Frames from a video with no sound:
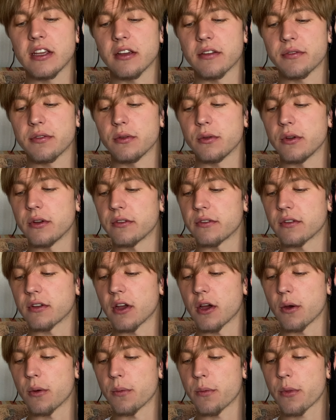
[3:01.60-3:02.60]
a few years
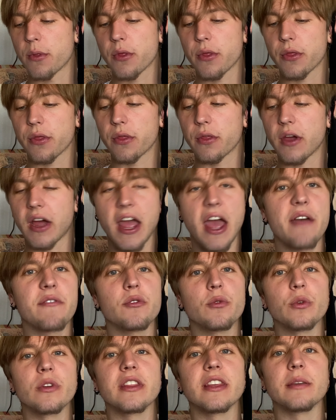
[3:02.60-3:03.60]
ago, I haven't really